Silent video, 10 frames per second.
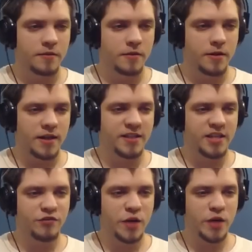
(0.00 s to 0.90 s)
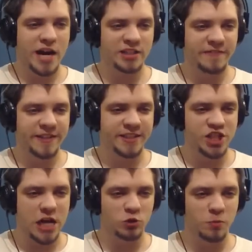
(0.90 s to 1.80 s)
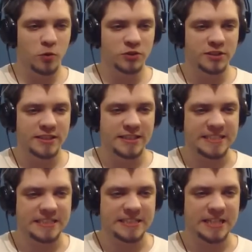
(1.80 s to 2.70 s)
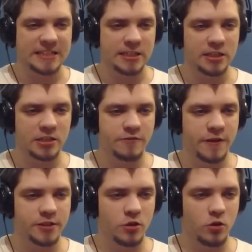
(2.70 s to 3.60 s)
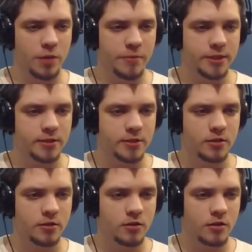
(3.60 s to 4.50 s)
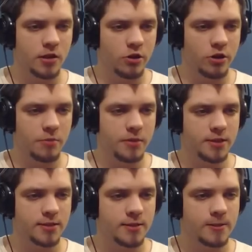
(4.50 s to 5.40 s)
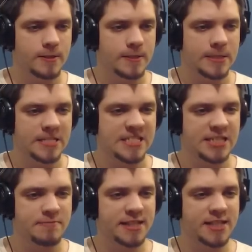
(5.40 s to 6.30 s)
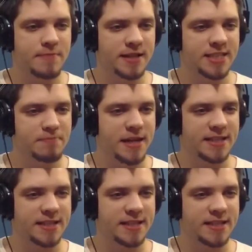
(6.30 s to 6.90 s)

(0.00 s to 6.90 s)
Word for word: And here we are, the Vantage Outpost. Get hit in the face. Oh, I missed. How did I miss? Get smacked, smacked, smacked,